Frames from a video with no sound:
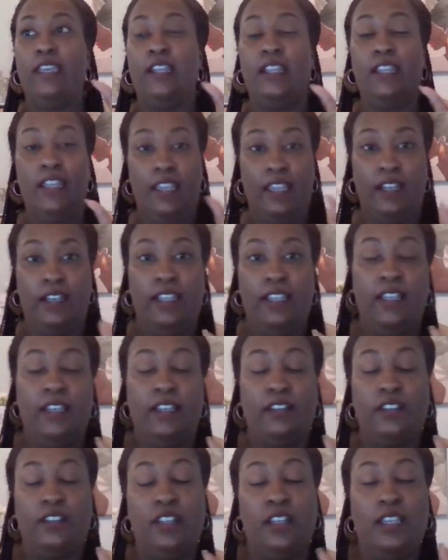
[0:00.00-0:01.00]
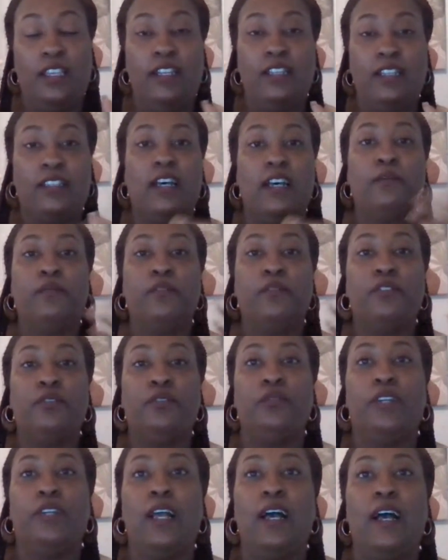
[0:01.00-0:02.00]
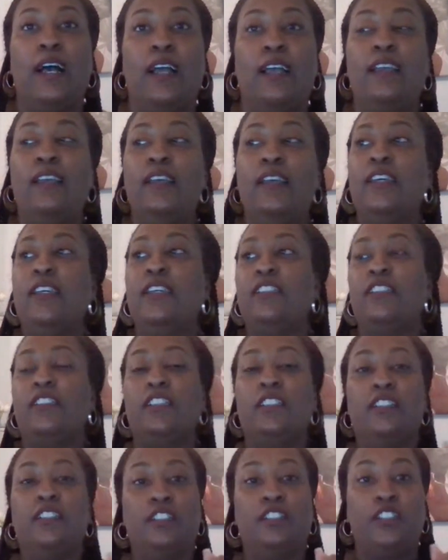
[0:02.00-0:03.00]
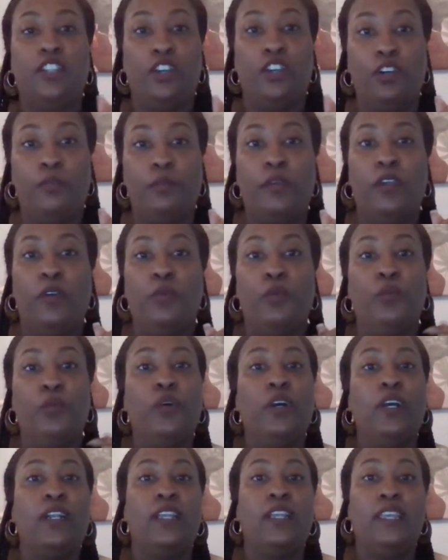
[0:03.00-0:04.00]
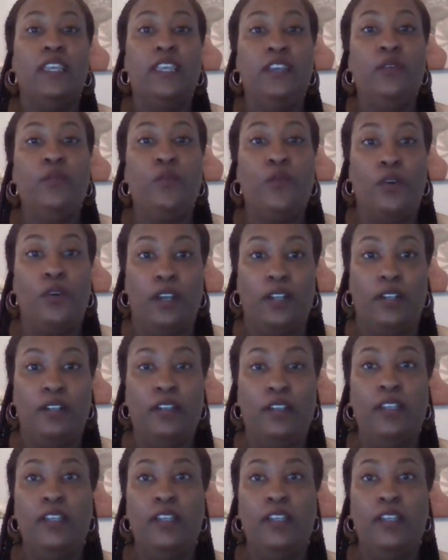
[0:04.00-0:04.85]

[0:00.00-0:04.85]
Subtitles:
And it's up to God to determine what he wants.